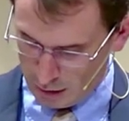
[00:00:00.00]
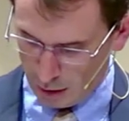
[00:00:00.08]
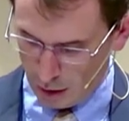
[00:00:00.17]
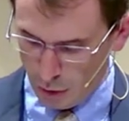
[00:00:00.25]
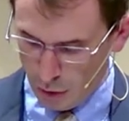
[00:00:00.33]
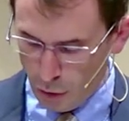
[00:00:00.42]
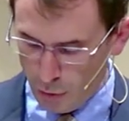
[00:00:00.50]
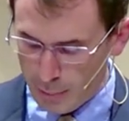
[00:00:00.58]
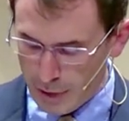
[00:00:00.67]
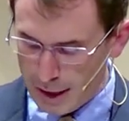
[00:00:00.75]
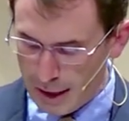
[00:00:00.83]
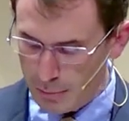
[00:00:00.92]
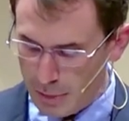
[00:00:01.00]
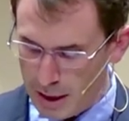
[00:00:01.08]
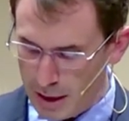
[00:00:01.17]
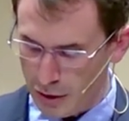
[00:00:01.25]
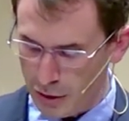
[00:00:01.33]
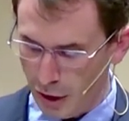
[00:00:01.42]
Although many
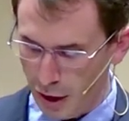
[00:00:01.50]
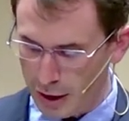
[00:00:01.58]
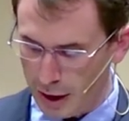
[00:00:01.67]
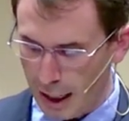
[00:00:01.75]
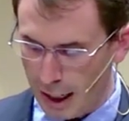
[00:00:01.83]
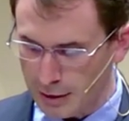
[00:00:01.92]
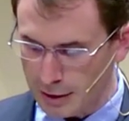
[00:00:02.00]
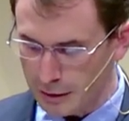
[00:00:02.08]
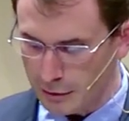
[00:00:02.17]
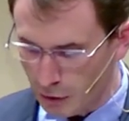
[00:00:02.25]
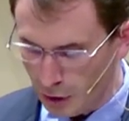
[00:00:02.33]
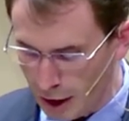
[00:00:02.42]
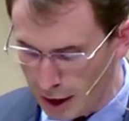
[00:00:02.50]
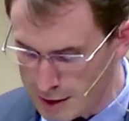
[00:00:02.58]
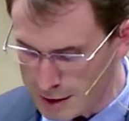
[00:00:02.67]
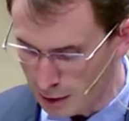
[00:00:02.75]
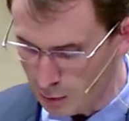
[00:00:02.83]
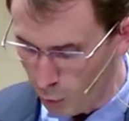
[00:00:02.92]
men thought highly of
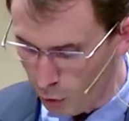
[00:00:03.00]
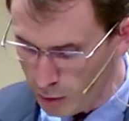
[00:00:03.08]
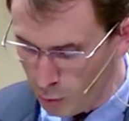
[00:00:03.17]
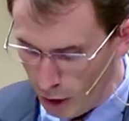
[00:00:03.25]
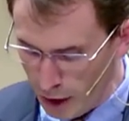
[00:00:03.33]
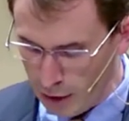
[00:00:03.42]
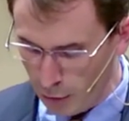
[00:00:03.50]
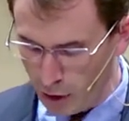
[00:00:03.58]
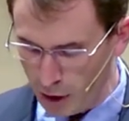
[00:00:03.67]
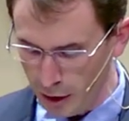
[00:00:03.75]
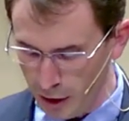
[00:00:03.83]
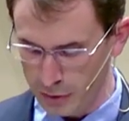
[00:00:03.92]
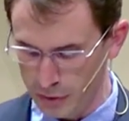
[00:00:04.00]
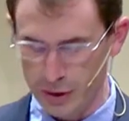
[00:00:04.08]
Christ in one way or another,